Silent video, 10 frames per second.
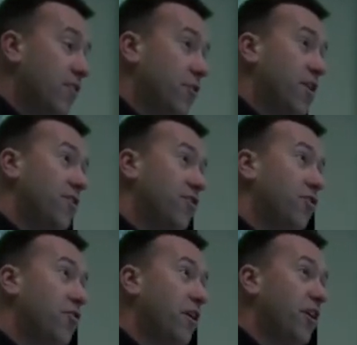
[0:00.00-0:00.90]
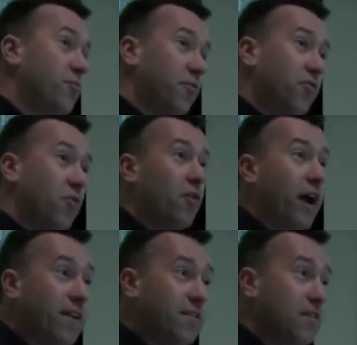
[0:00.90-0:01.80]
twenty-two years before
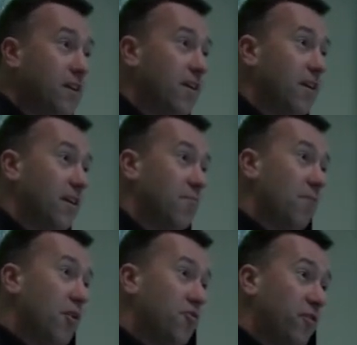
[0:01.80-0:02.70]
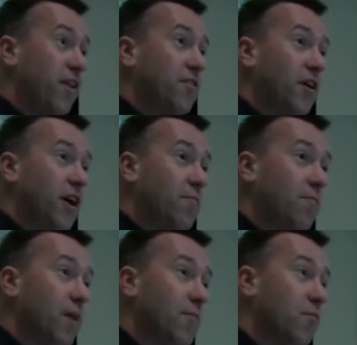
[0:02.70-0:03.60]
that, and most of that time,
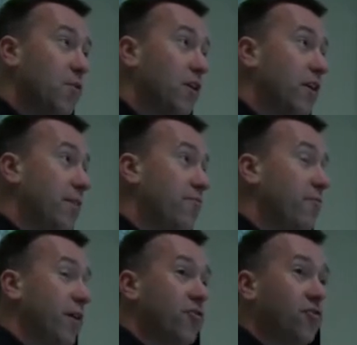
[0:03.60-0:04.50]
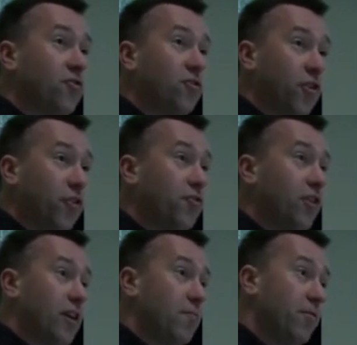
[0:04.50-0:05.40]
I've been working in information
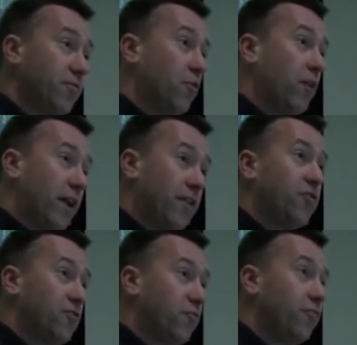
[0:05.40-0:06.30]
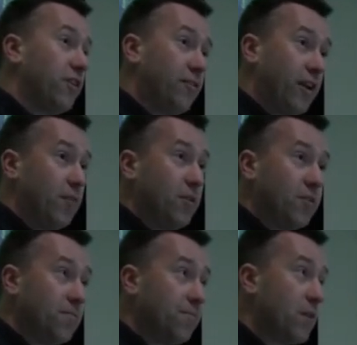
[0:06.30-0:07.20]
security, and before that, in software
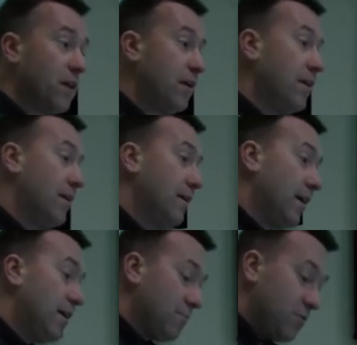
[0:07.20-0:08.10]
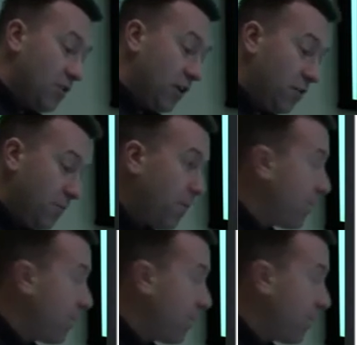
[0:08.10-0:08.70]
development. Um, so